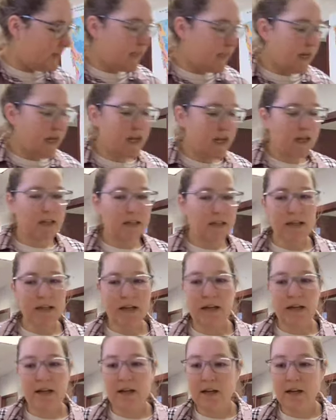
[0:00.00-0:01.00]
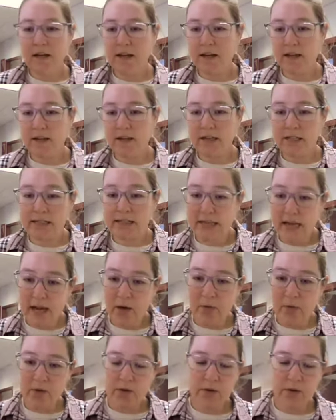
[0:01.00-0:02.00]
take like a
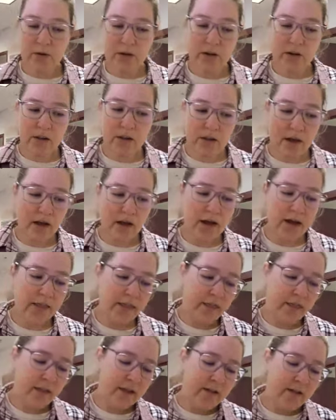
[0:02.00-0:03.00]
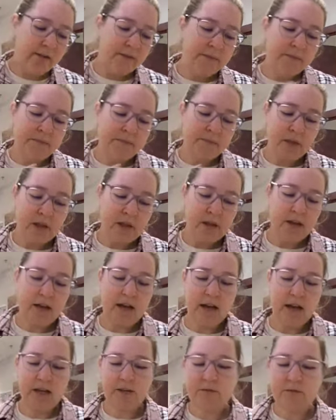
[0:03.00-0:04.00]
towel or a cloth and
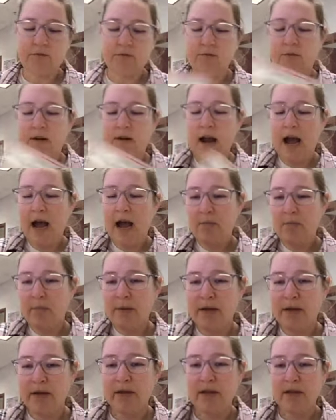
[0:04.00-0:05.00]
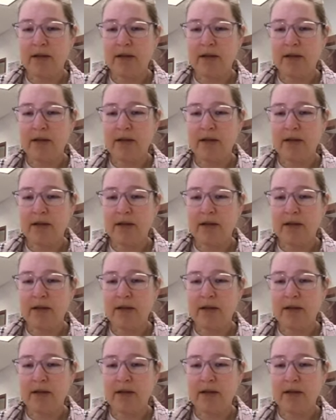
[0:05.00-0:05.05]
kind of wrap